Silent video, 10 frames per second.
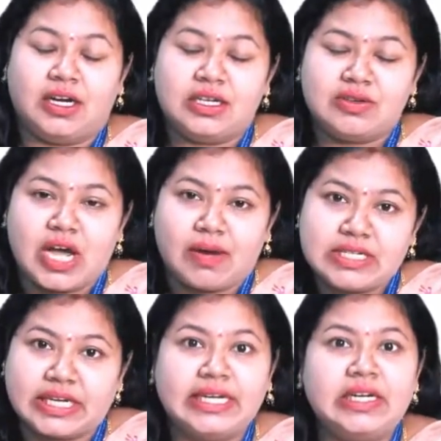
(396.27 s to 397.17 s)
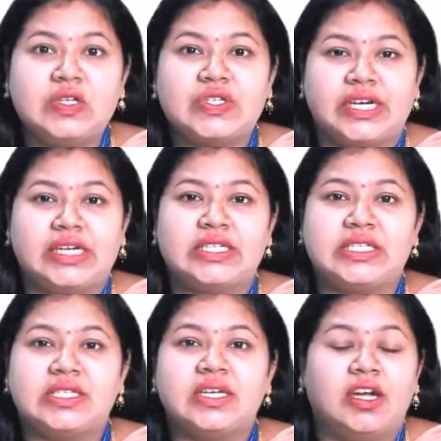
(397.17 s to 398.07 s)
Our second law states
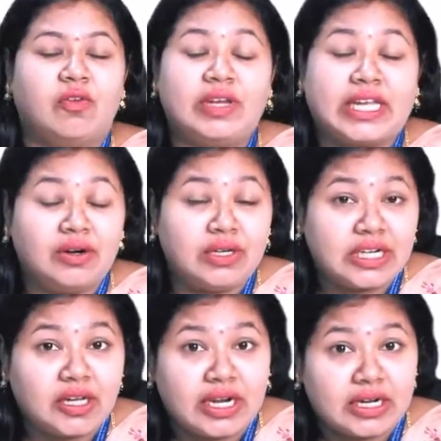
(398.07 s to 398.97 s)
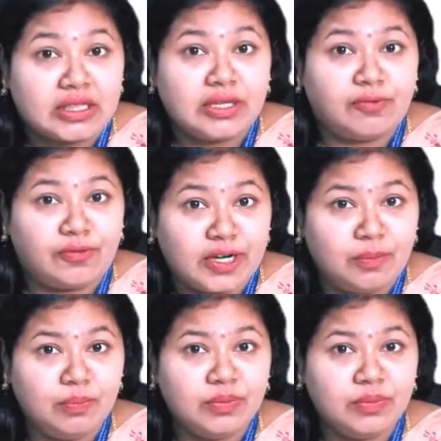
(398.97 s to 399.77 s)
we cannot derive anything from